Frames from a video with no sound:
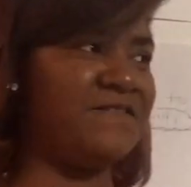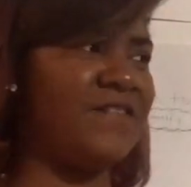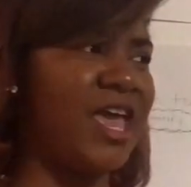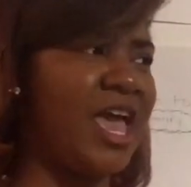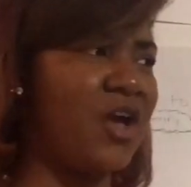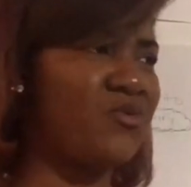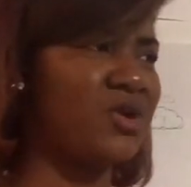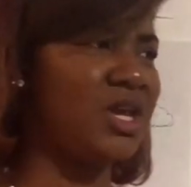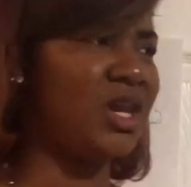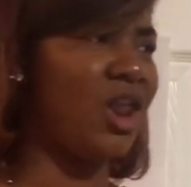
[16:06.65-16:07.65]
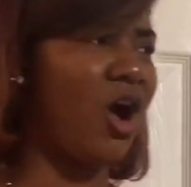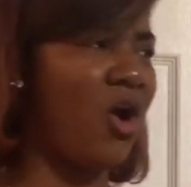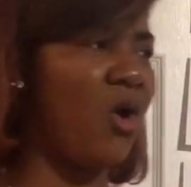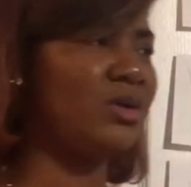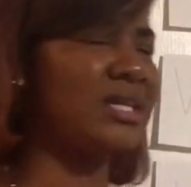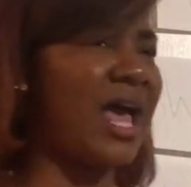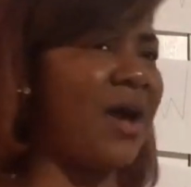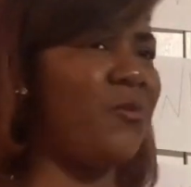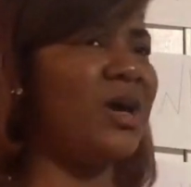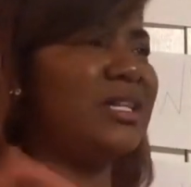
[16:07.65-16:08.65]
very long
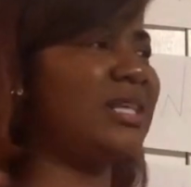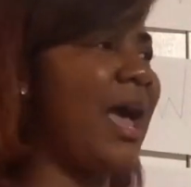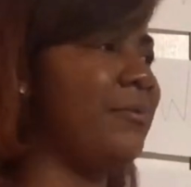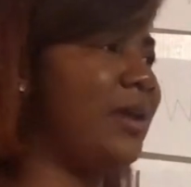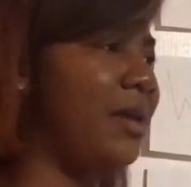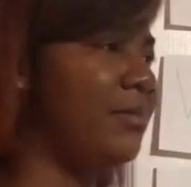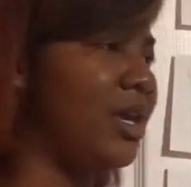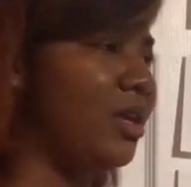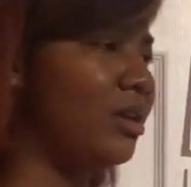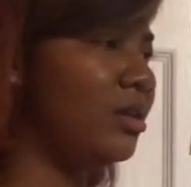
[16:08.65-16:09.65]
time. What does hibernate mean?